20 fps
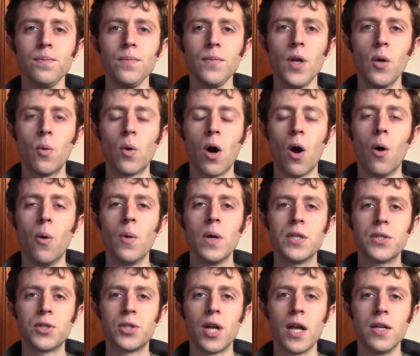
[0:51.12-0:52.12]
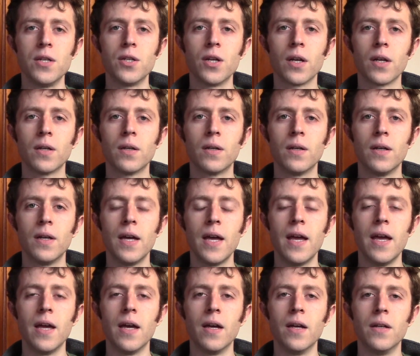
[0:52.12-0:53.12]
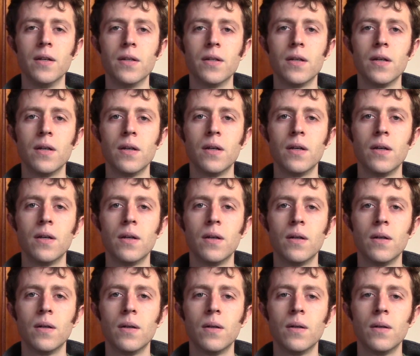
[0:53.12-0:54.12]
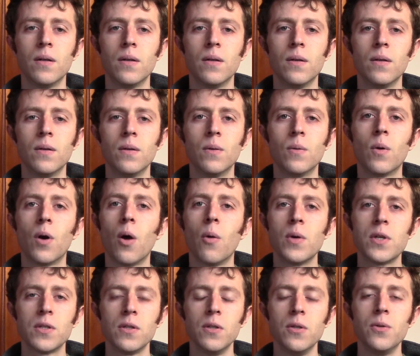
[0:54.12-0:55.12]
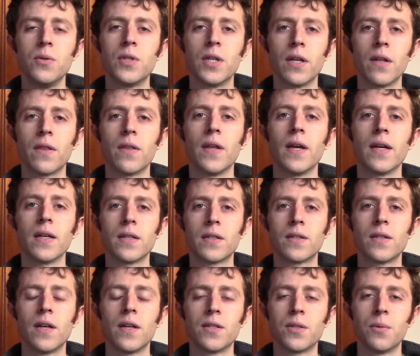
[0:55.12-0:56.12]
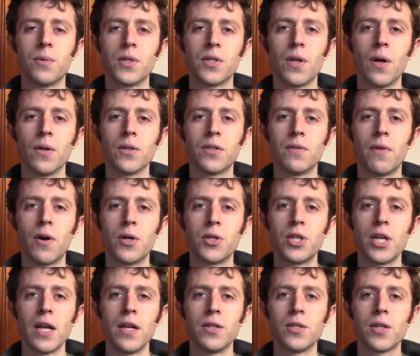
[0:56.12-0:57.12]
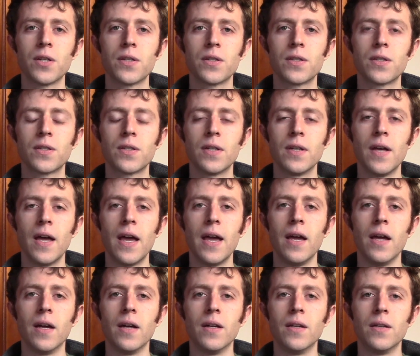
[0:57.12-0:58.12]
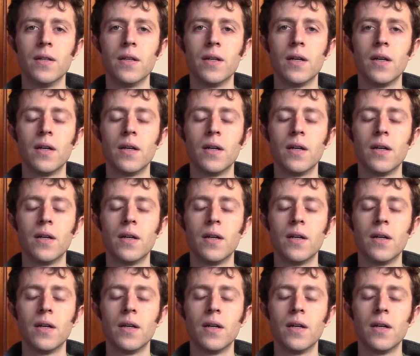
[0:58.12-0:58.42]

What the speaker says: We're always changing, and we're always losing things as a result of our changes. And